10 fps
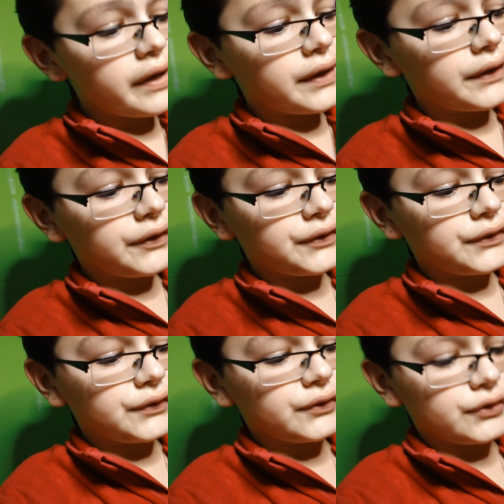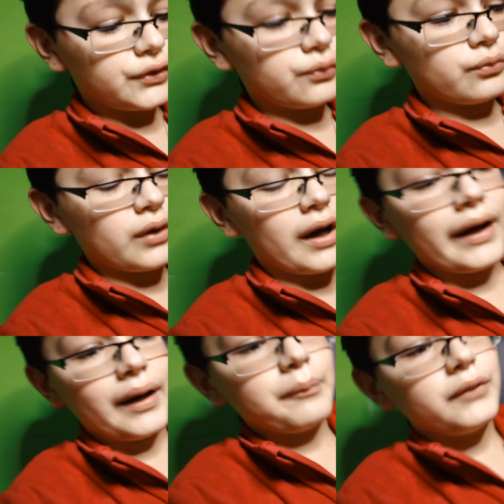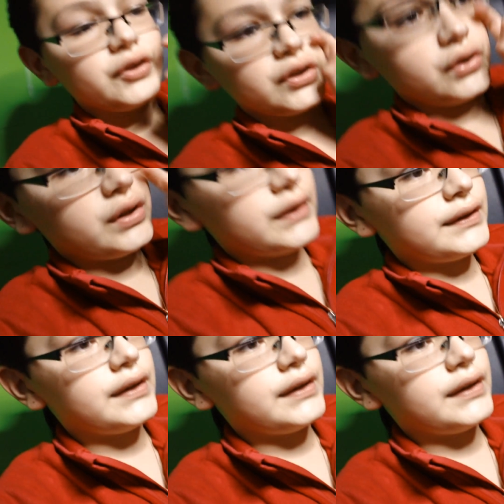there's, uh, I mean, just, just